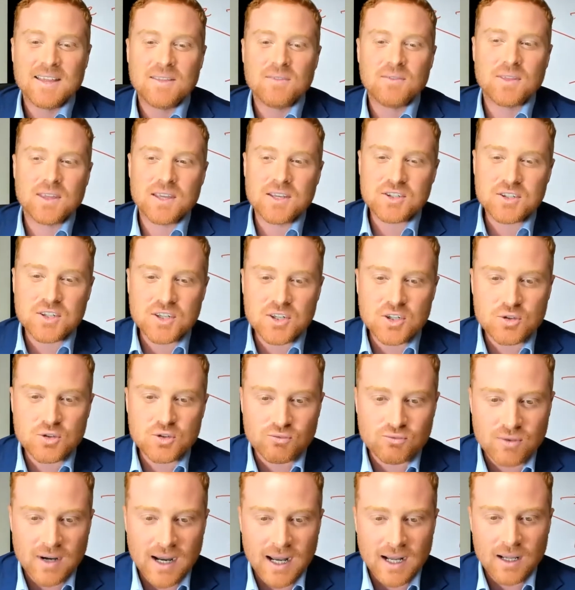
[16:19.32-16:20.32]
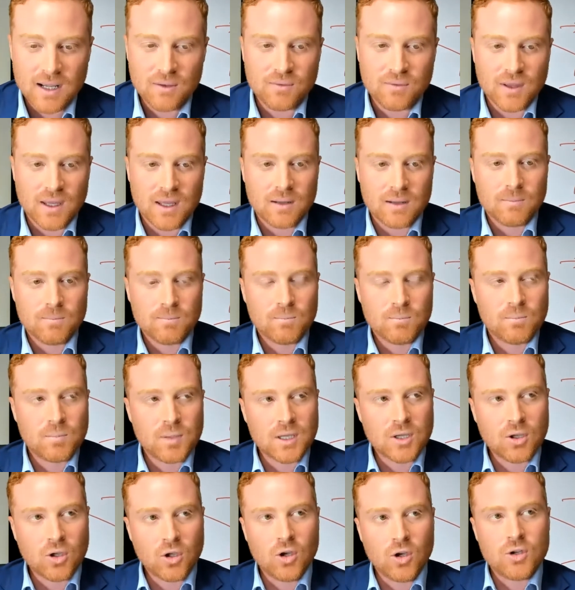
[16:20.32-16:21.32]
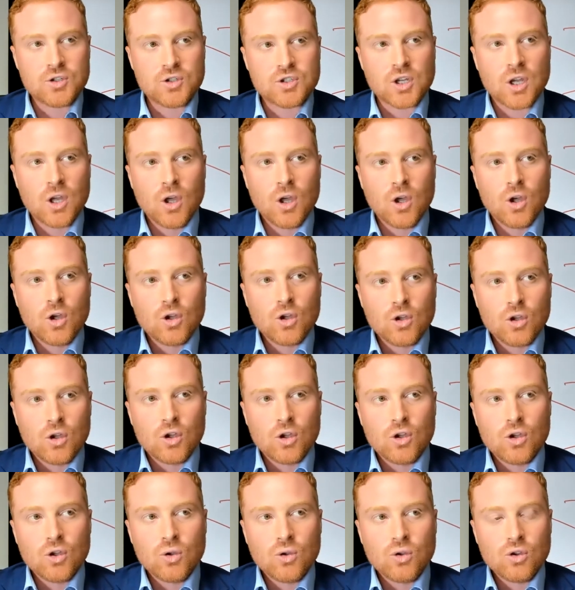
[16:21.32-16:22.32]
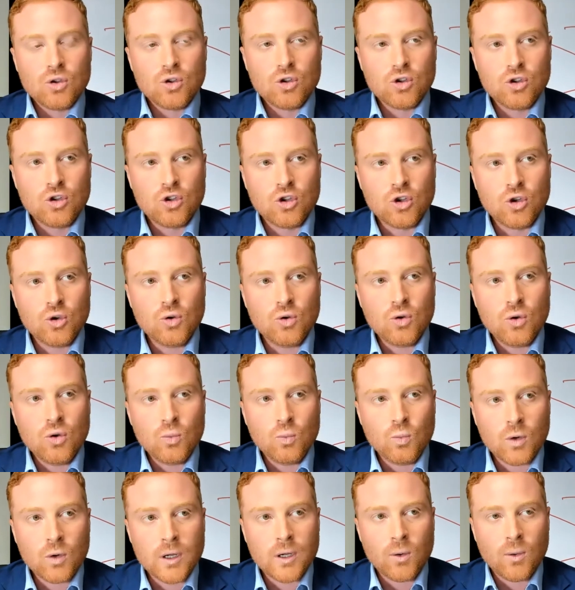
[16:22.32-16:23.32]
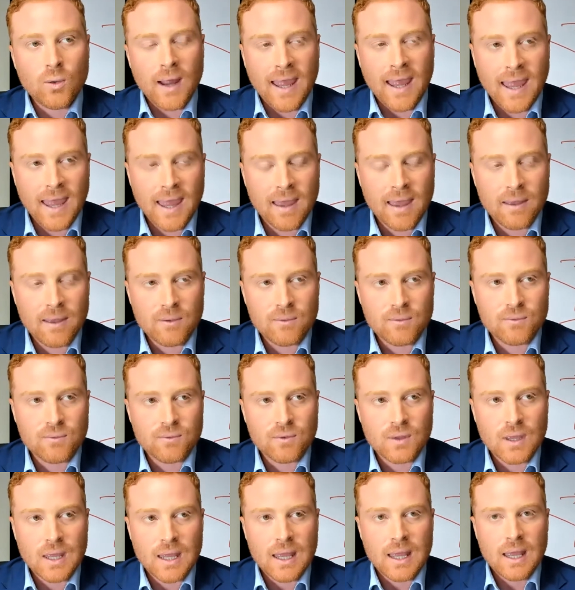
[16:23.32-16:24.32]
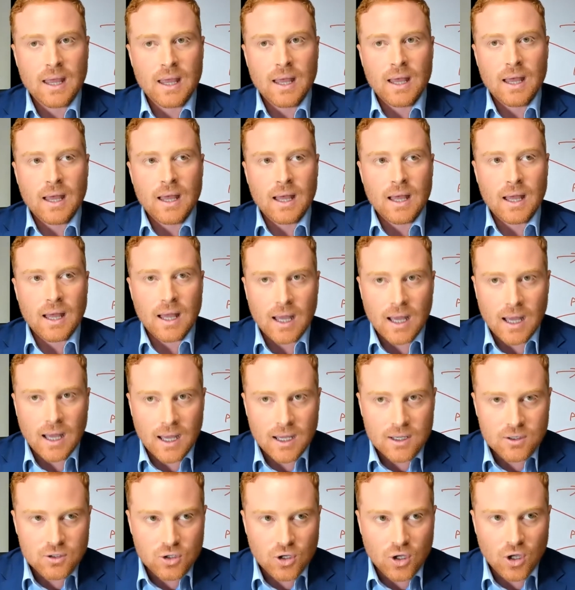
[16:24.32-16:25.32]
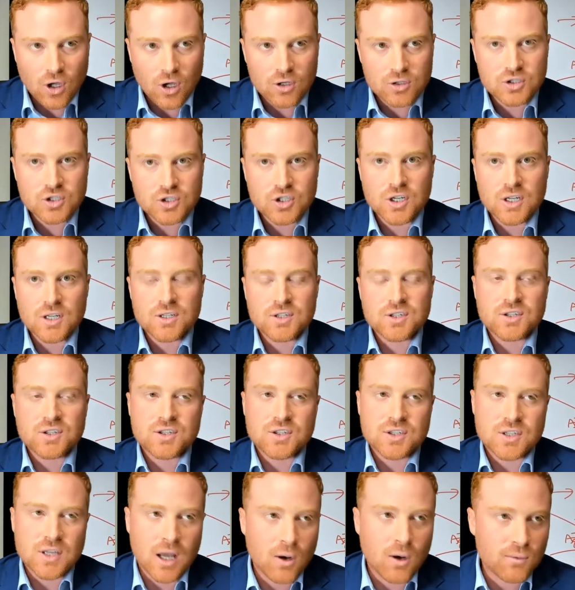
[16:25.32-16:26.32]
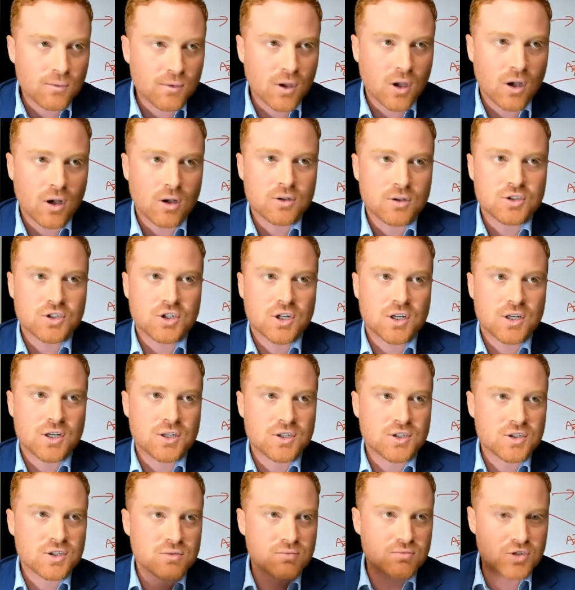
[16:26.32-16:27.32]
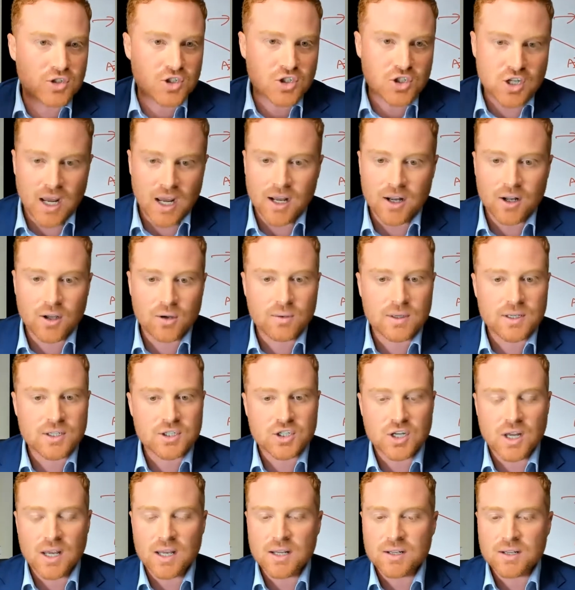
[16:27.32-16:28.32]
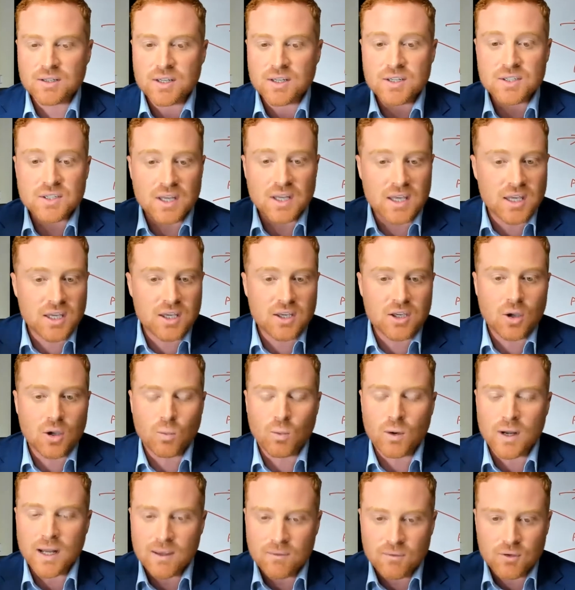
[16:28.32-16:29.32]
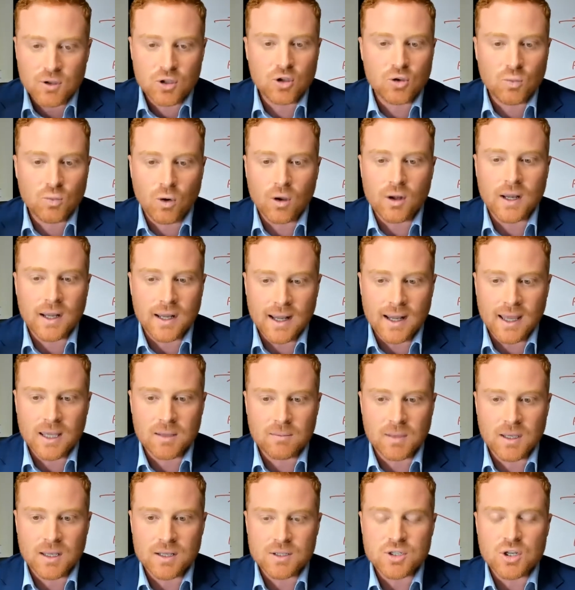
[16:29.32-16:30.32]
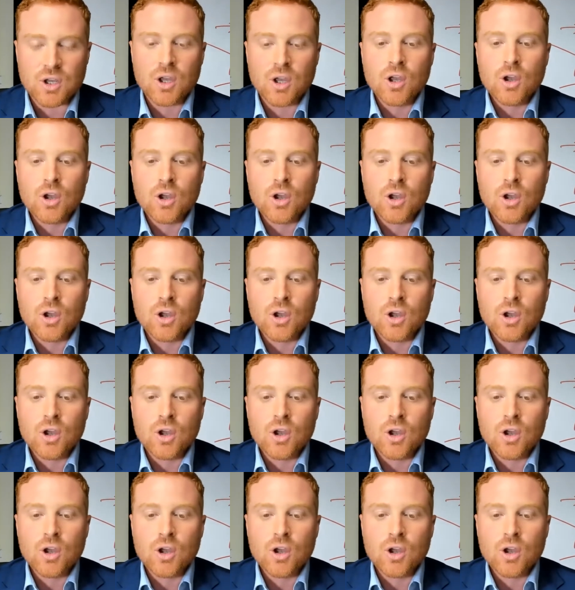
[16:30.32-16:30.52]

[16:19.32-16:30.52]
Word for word: This is relevant because you will have unconscious, self conscious, shadow agendas, ego, whatever you want to name it.